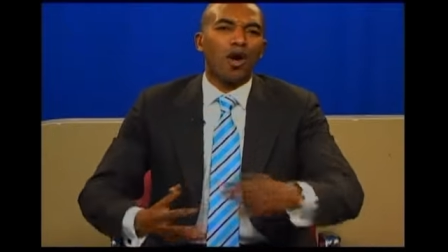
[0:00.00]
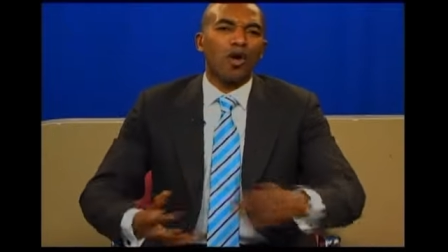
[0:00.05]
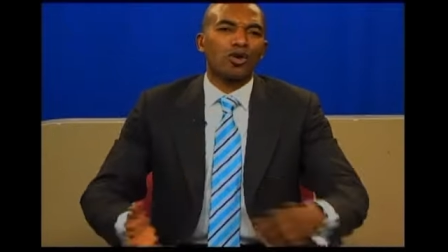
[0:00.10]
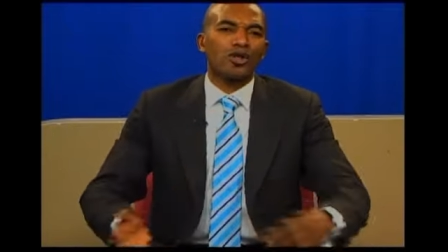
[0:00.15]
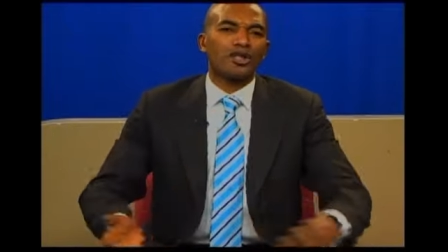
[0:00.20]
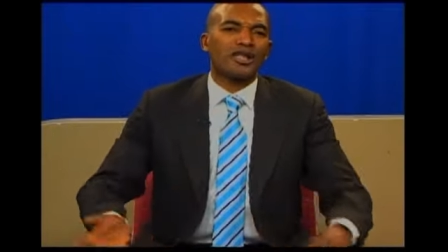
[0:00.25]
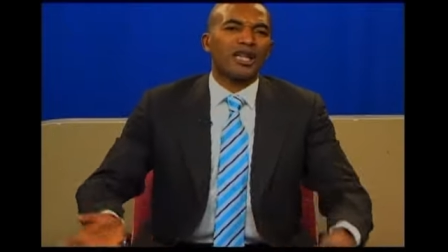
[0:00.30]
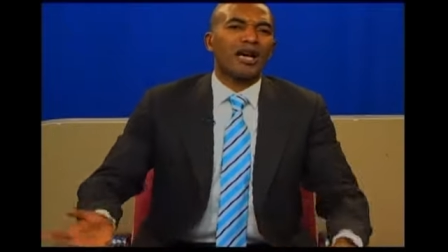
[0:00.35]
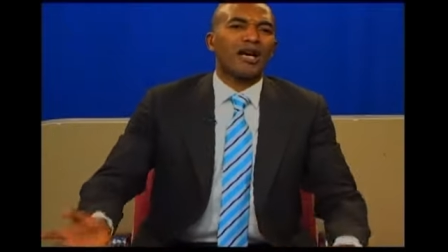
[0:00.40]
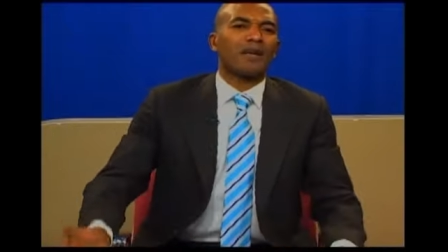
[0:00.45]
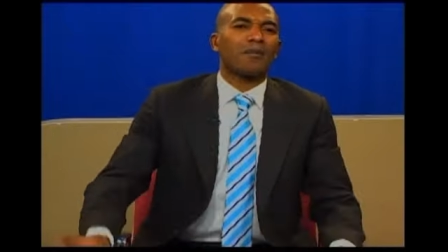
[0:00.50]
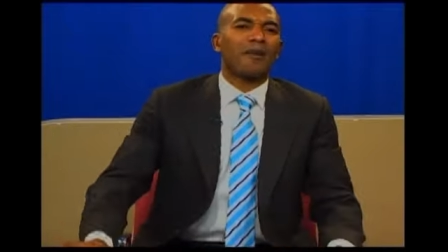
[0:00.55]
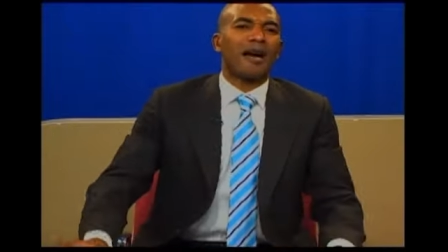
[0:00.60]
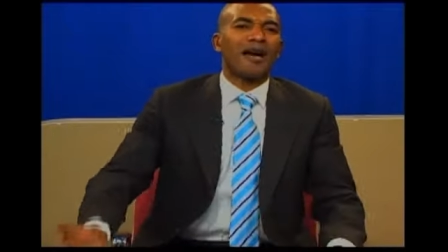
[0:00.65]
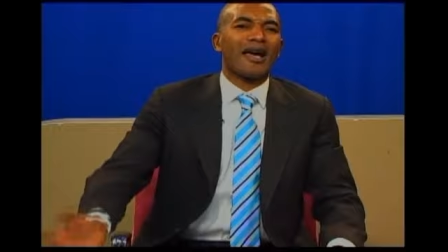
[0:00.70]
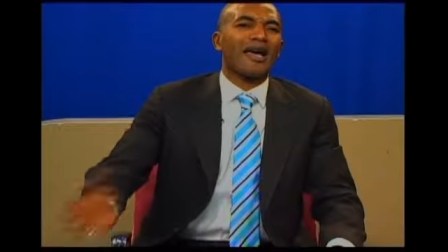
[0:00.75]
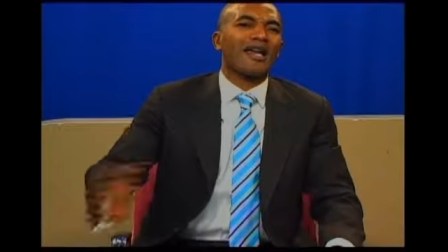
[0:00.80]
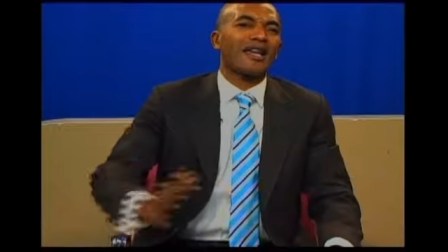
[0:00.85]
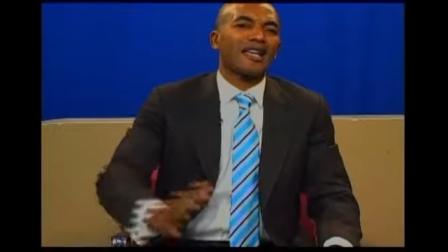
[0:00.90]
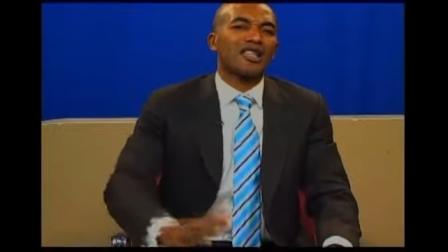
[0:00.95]
or tell
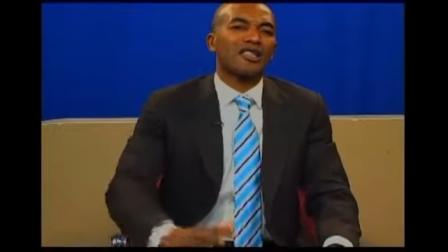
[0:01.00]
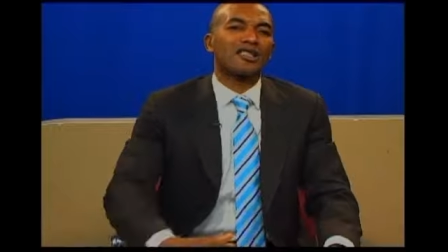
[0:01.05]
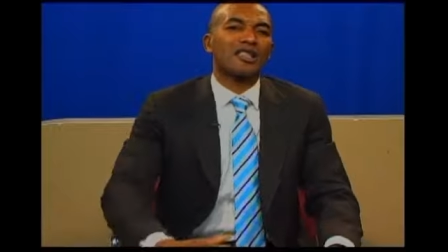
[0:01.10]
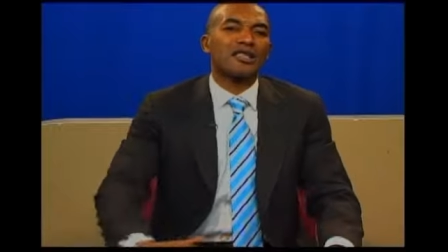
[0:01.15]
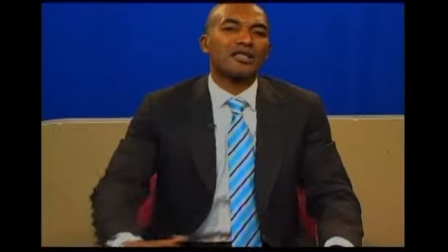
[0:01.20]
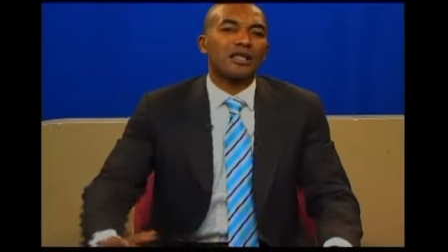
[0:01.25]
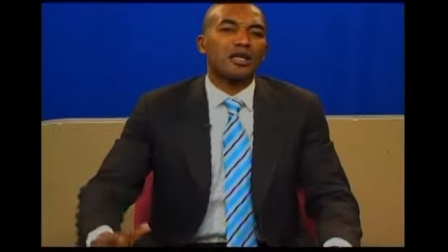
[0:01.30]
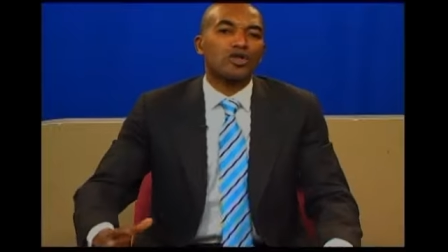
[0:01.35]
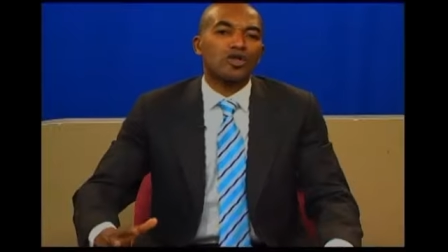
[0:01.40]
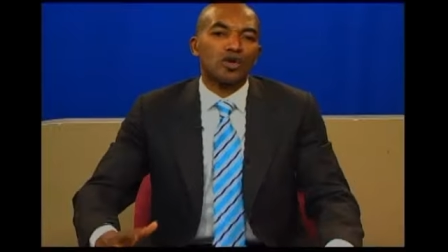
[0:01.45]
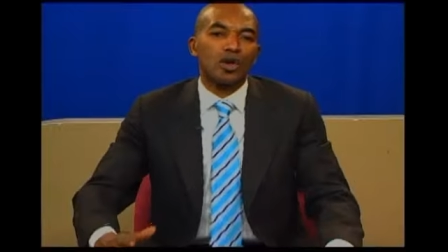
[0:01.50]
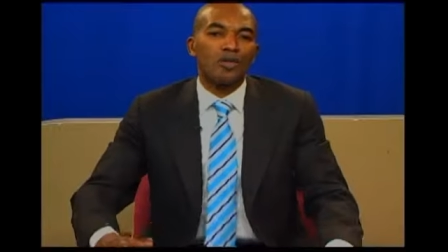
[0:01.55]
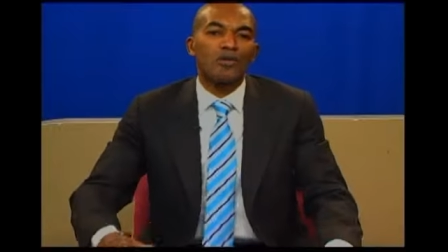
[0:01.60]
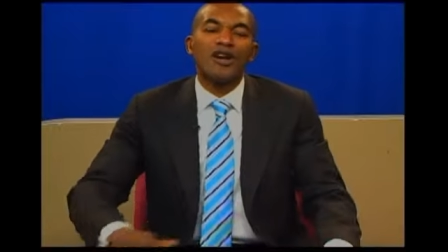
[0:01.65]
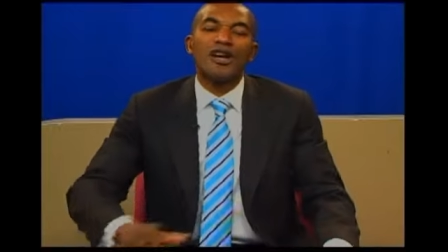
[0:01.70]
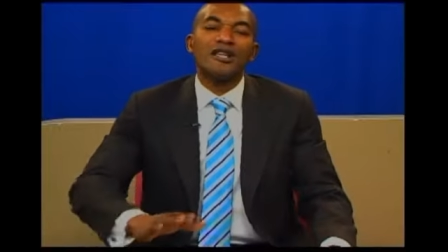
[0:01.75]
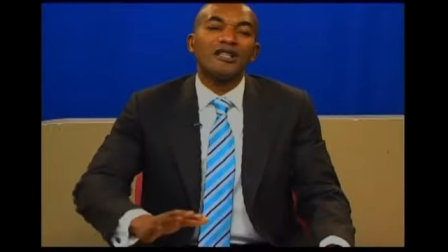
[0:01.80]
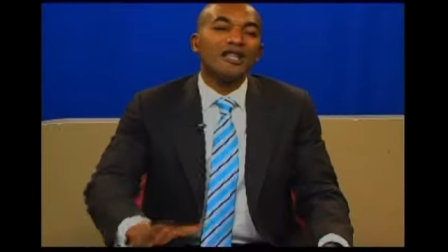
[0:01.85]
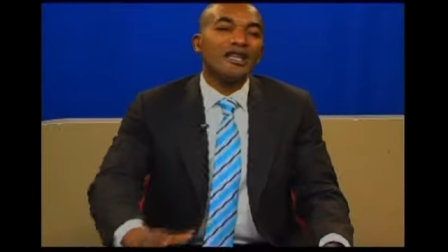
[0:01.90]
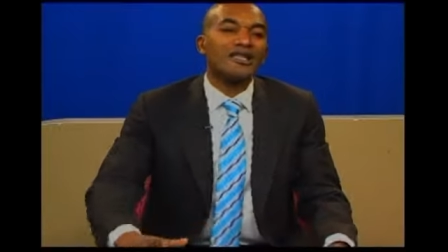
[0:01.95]
about hidden things and stuff.
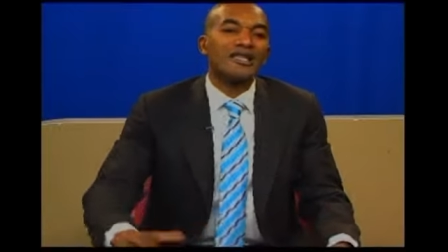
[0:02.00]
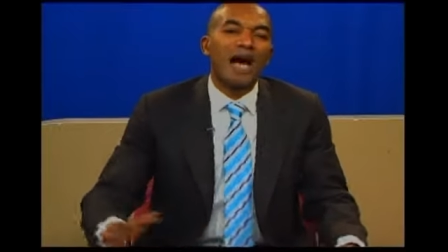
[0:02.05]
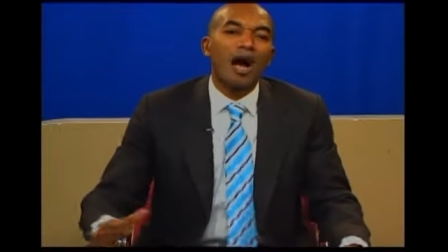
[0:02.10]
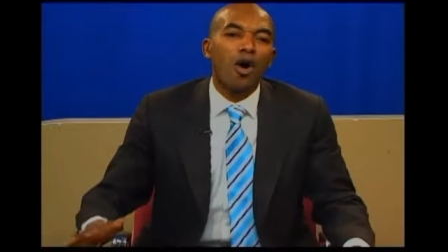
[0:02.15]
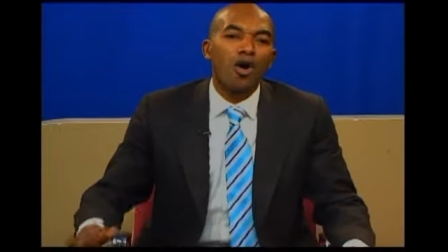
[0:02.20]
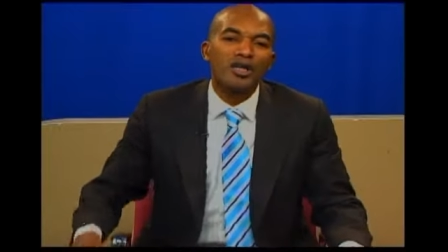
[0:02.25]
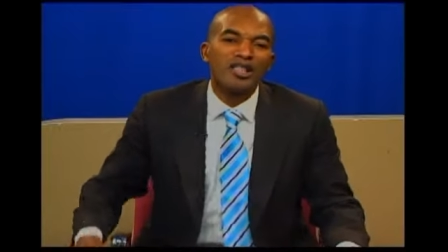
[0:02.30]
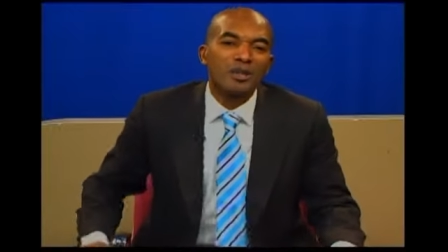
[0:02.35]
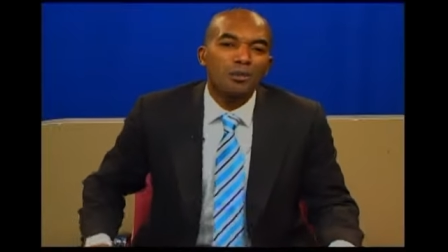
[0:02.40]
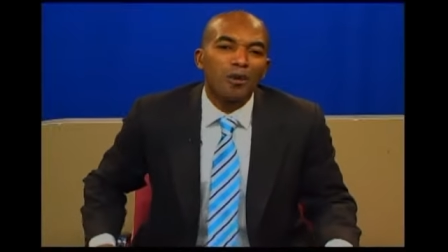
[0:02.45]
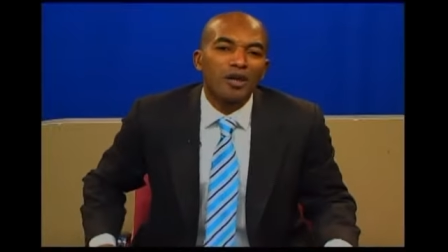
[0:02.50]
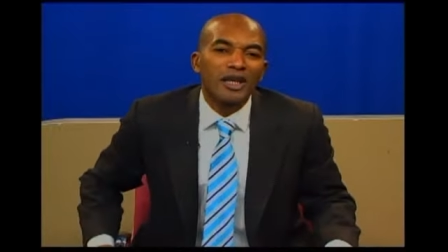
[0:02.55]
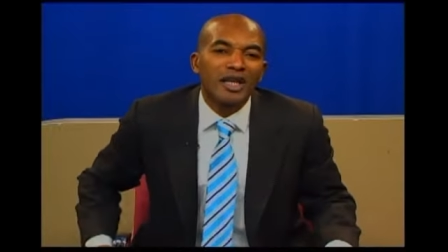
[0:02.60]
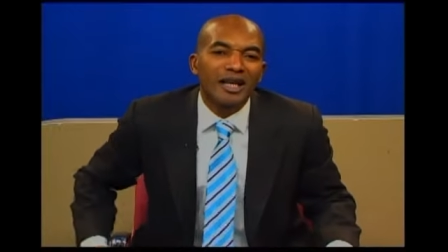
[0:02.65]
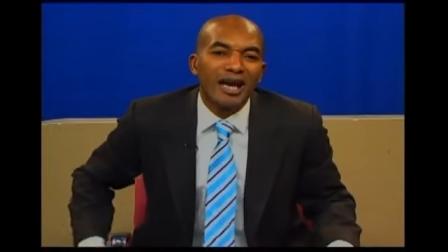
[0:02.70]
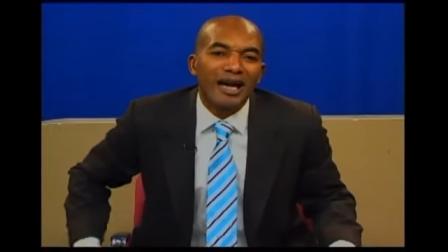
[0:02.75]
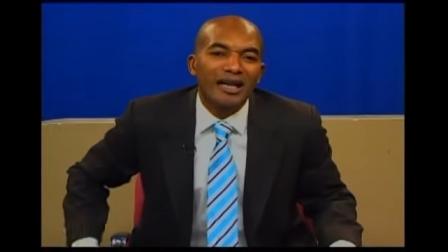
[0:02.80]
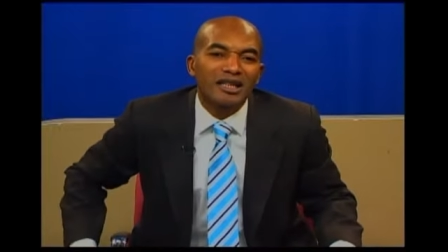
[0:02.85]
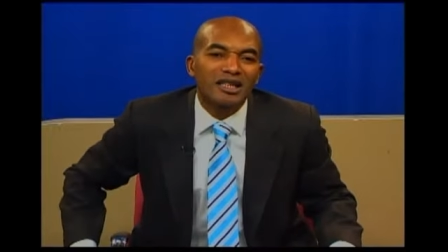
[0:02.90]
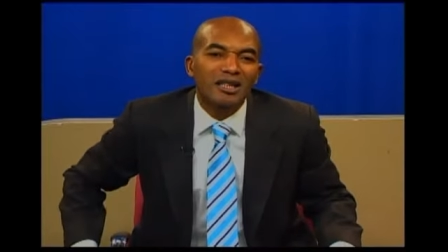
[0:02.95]
These are all
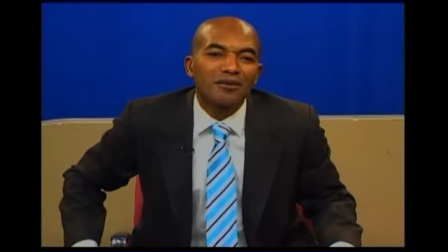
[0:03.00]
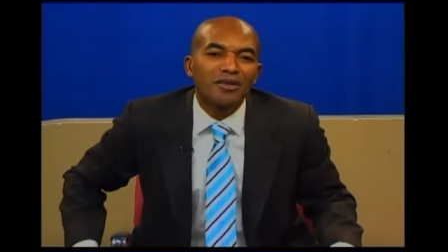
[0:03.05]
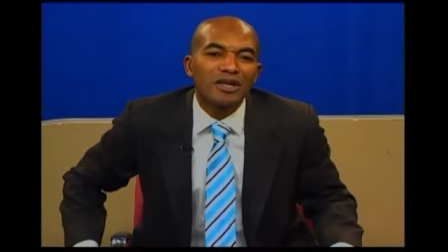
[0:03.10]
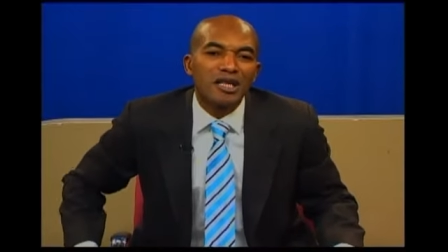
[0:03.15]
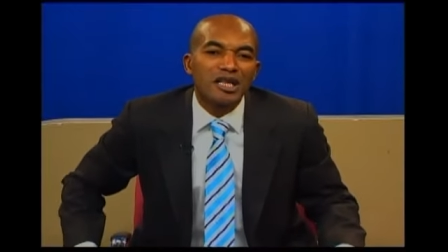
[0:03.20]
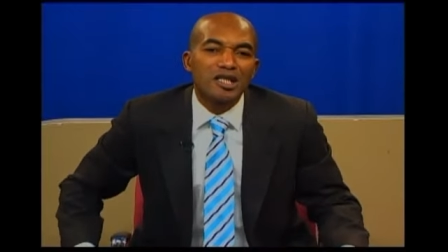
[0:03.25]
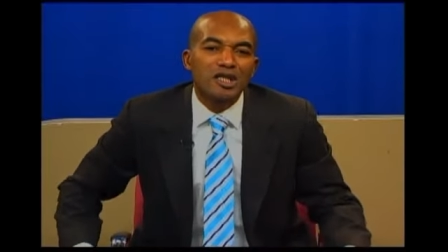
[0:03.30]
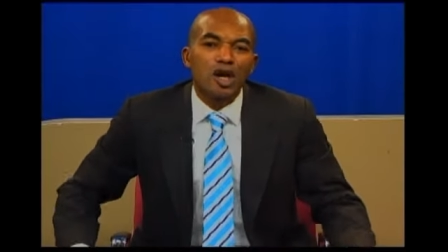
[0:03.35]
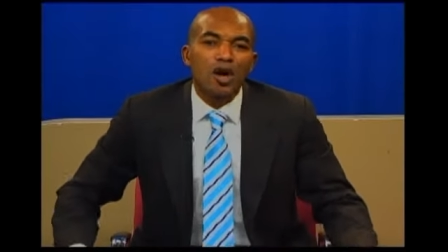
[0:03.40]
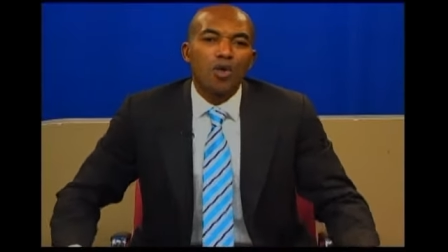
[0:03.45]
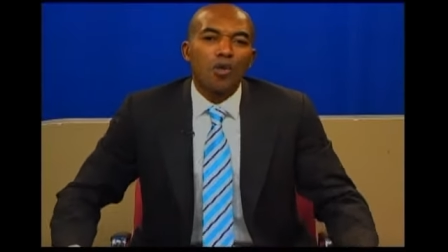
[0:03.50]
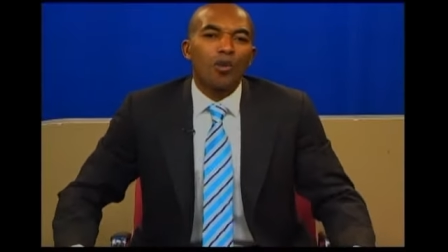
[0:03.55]
demonic activities.